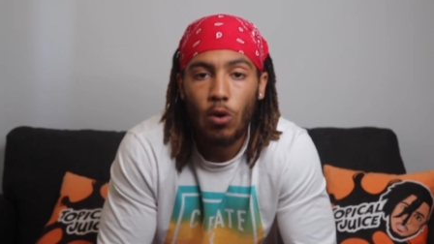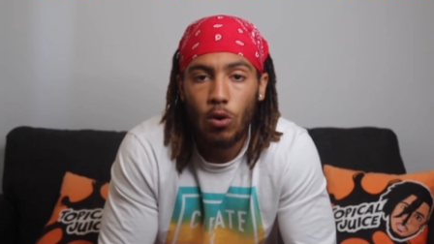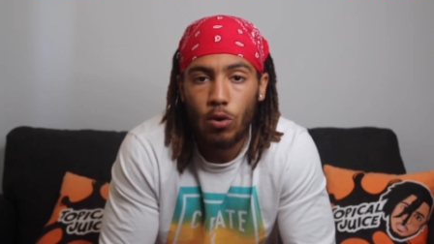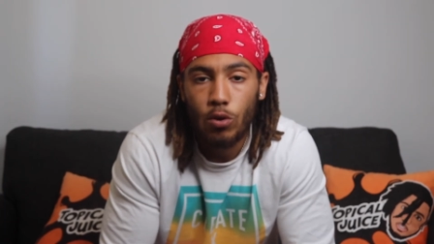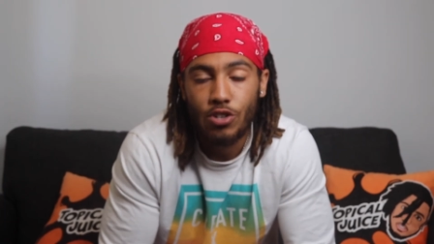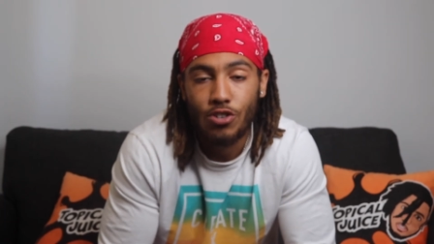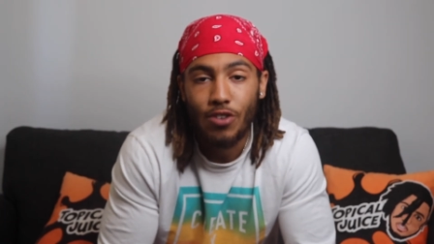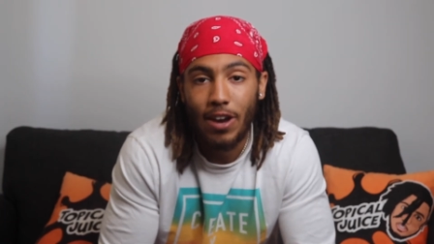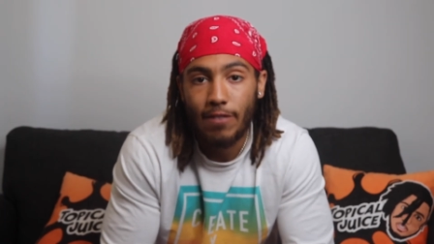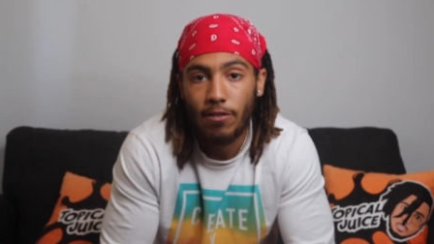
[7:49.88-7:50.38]
know
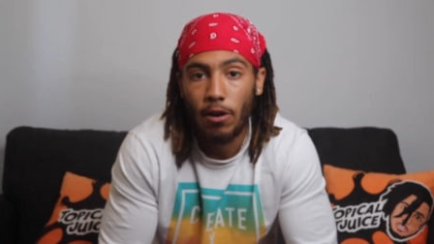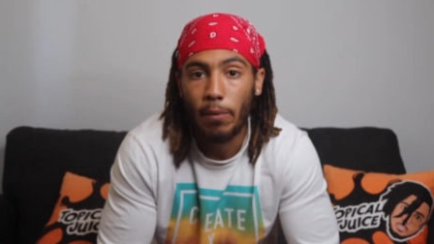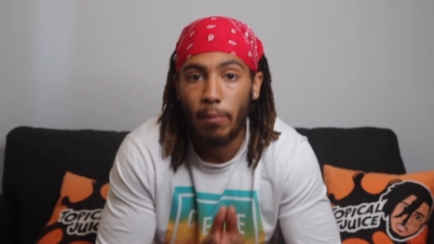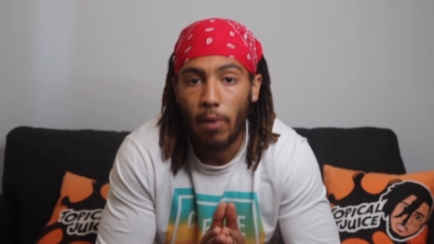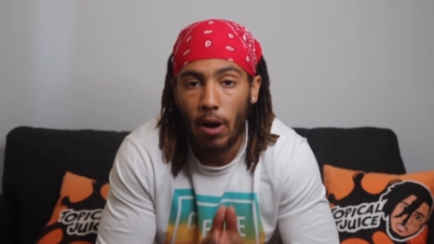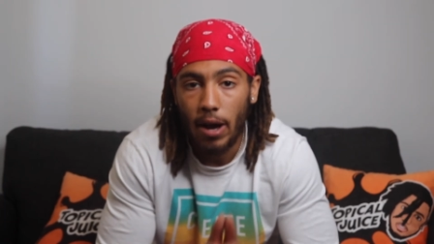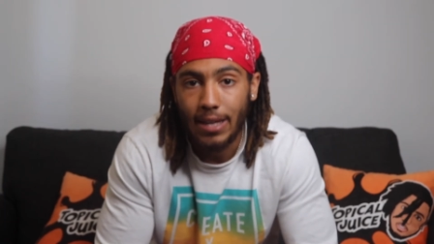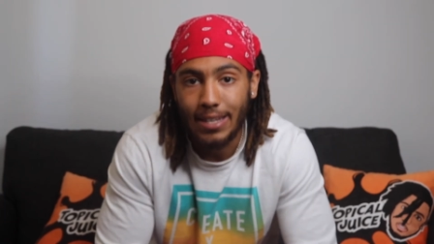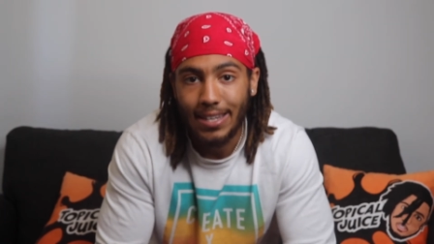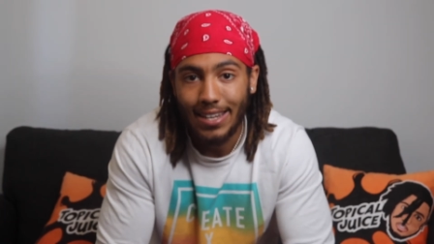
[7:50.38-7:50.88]
who Trayvon
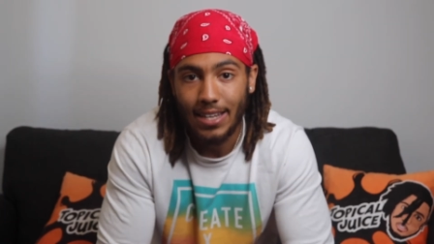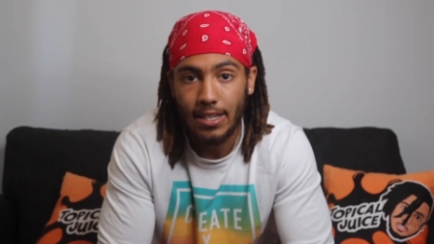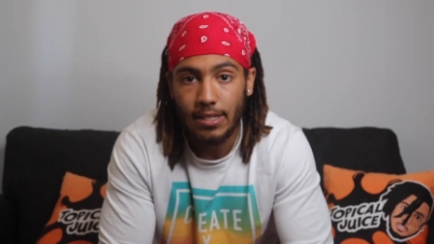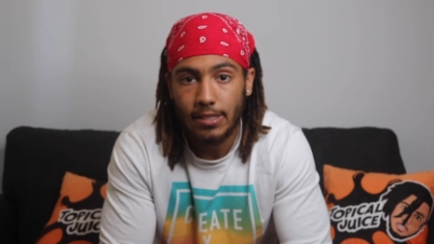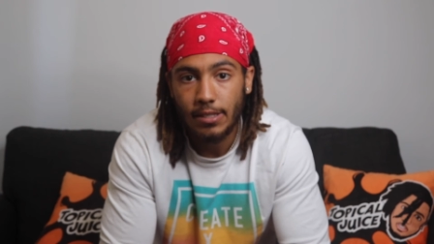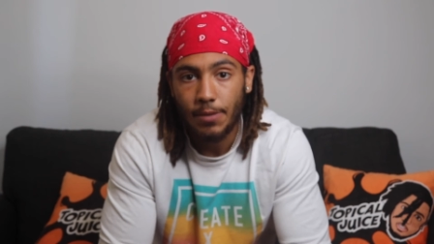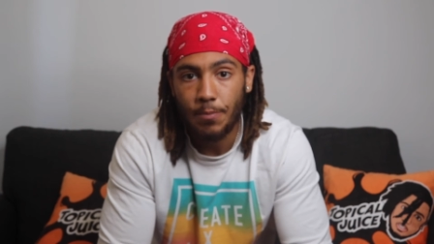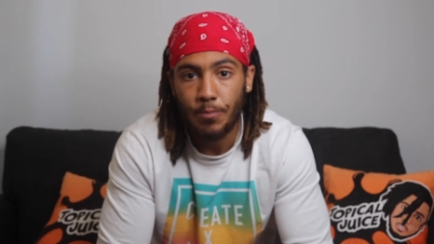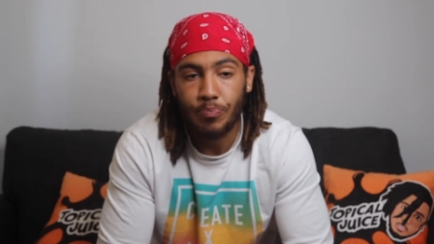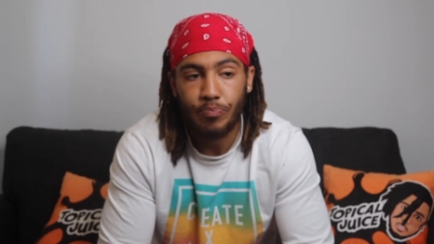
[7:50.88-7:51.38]
Martin
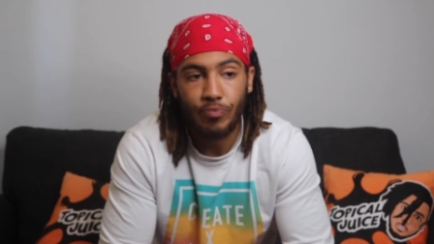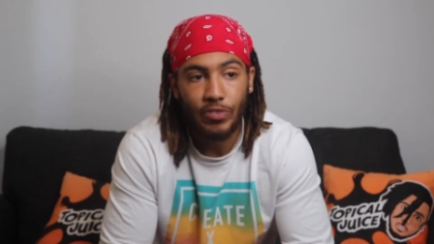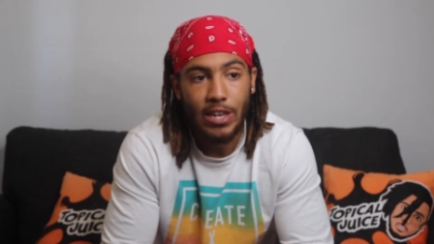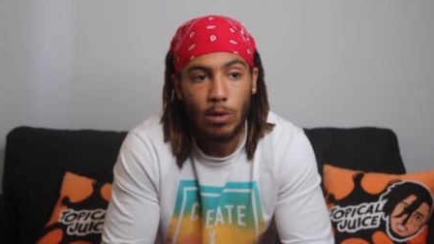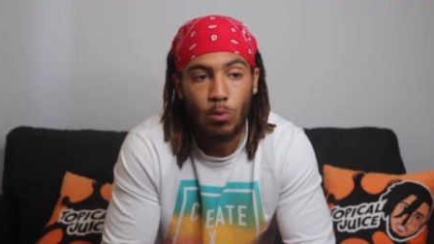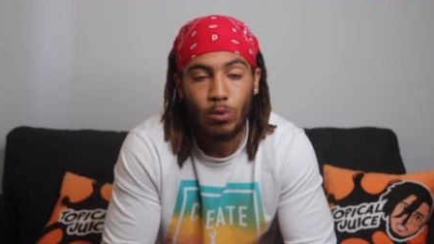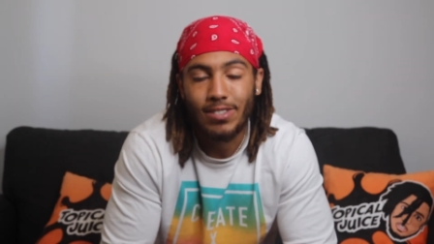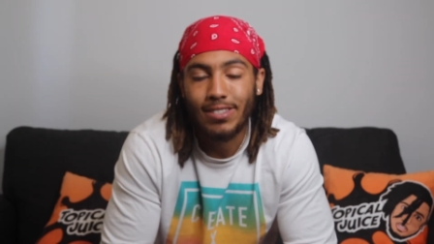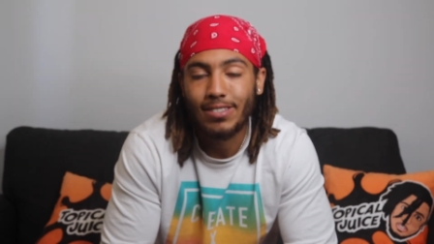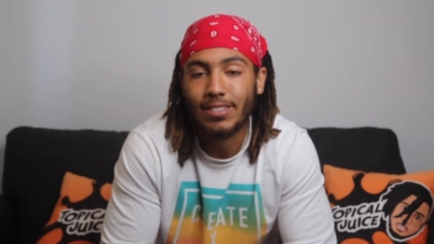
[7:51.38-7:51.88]
is,
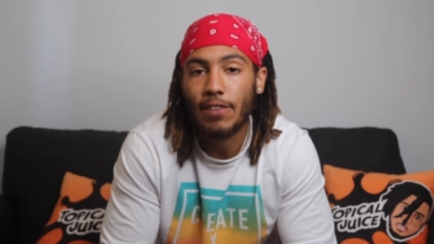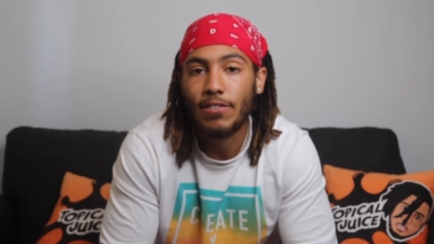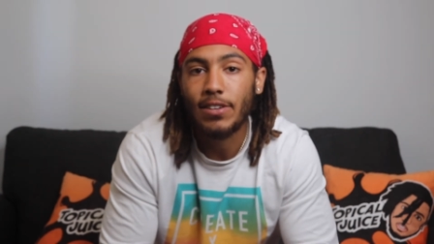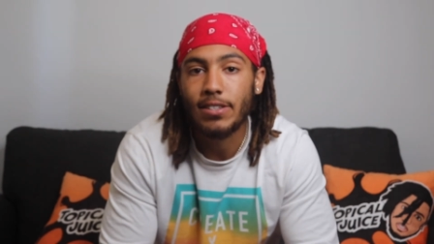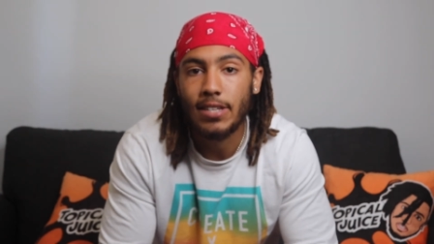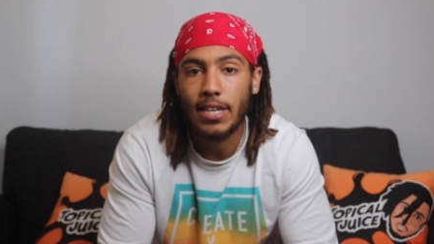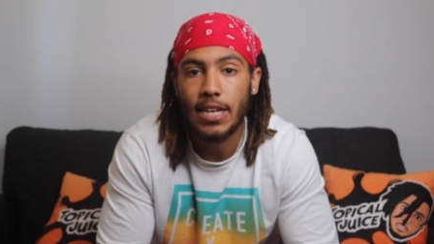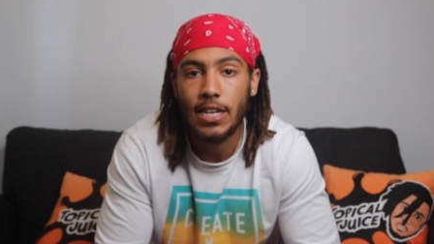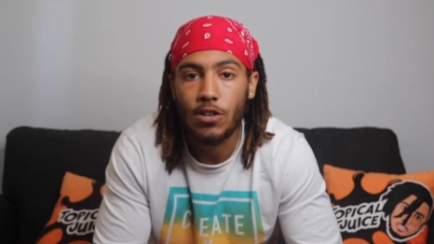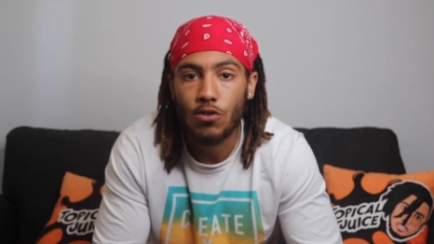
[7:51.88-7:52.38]
he was a
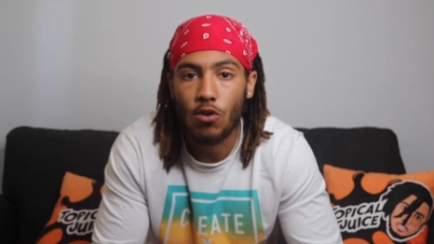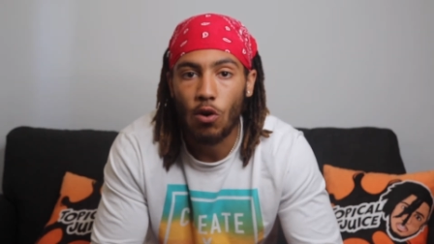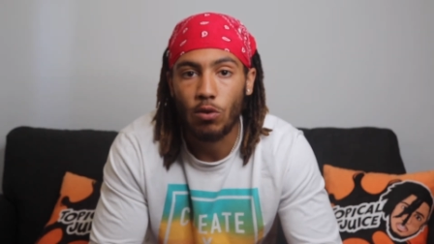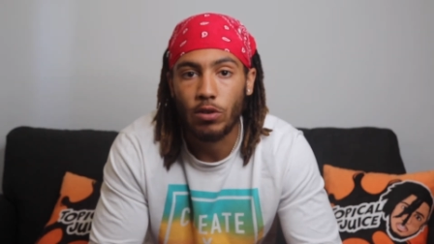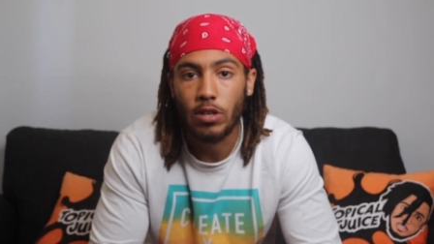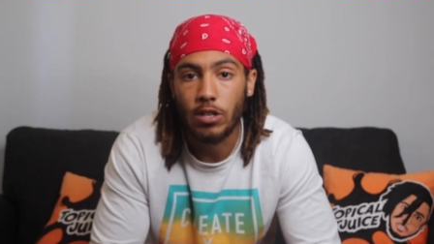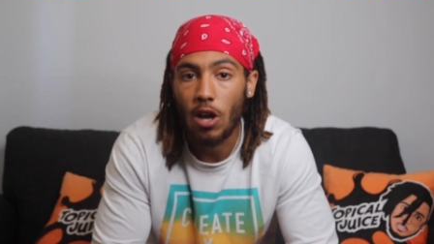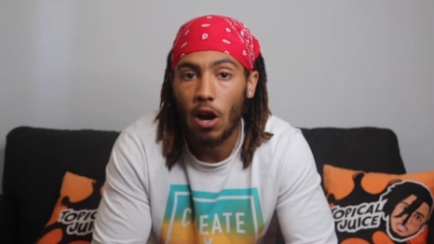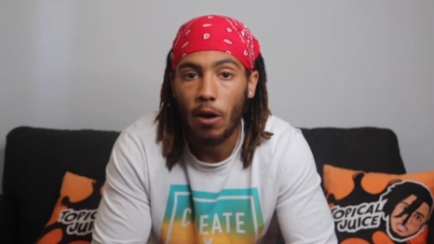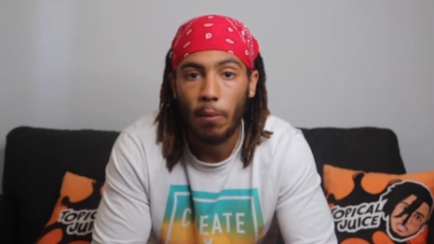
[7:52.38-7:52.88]

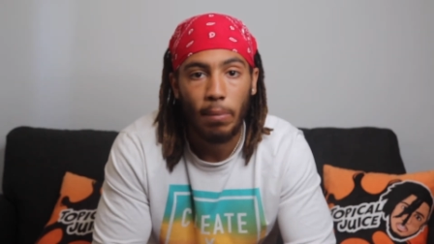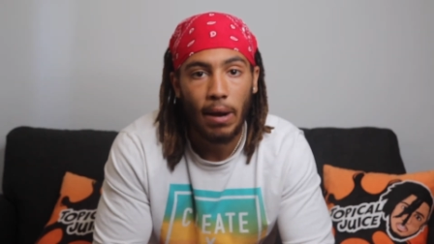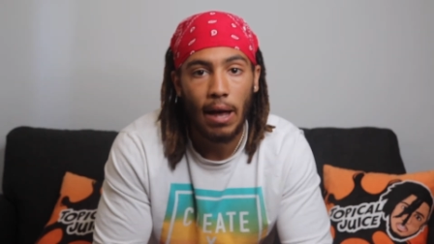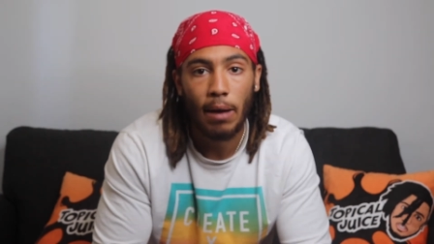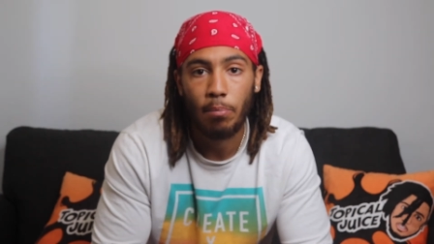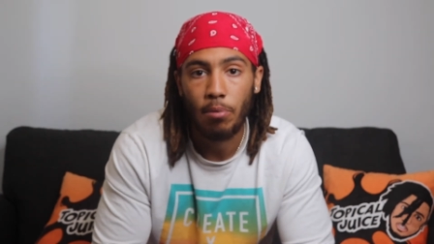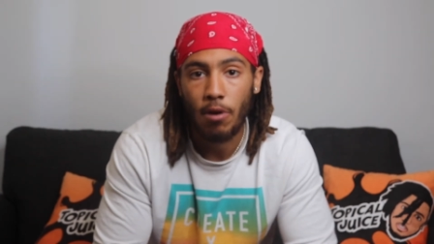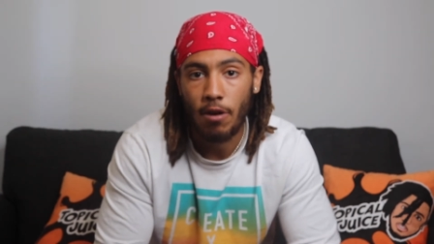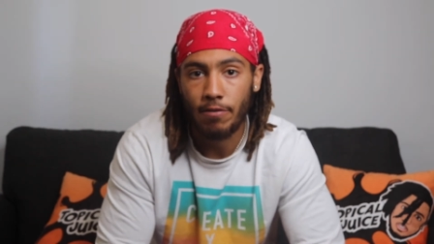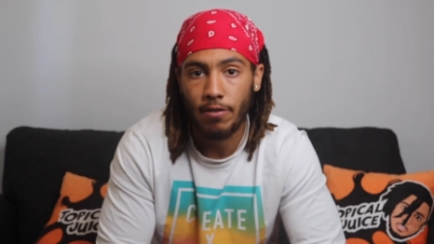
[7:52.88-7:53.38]
seventeen-year-old young
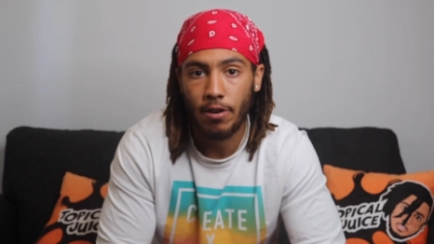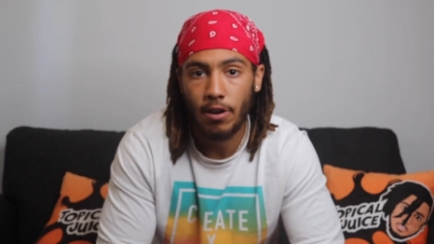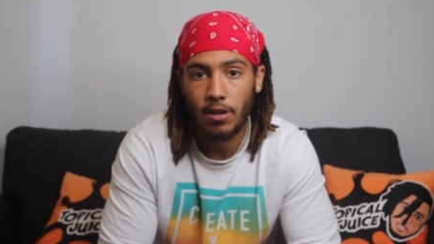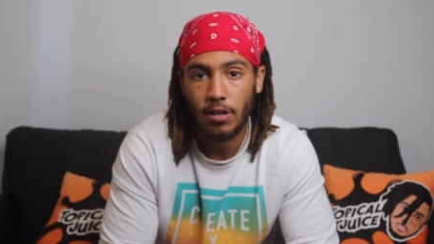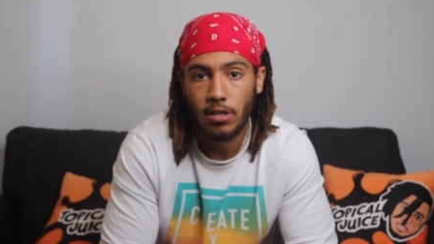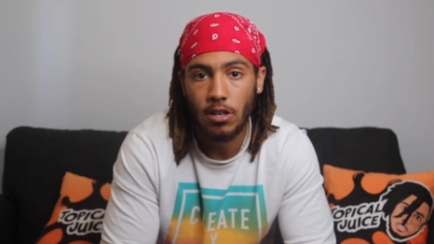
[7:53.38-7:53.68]
black brother,